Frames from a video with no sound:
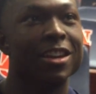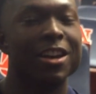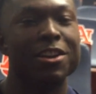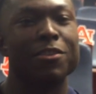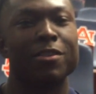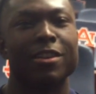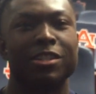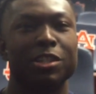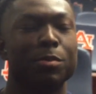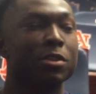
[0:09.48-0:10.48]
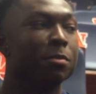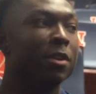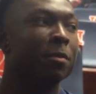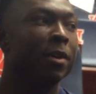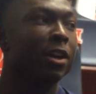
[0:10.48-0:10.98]
Yeah, I know. She's supposed to
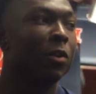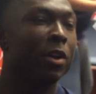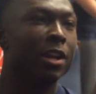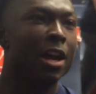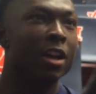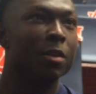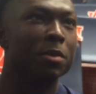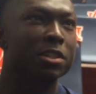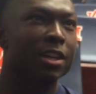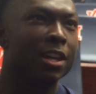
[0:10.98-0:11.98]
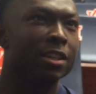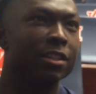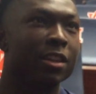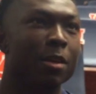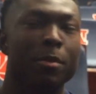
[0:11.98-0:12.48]
be making her way down here, but she
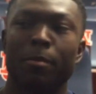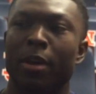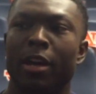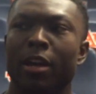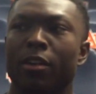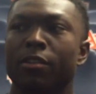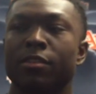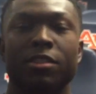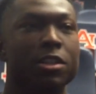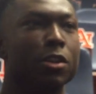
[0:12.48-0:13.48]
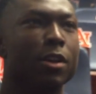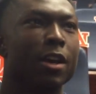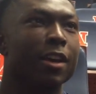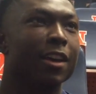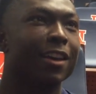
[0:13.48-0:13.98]
hasn't. Yeah, I've been mad at her. She know that.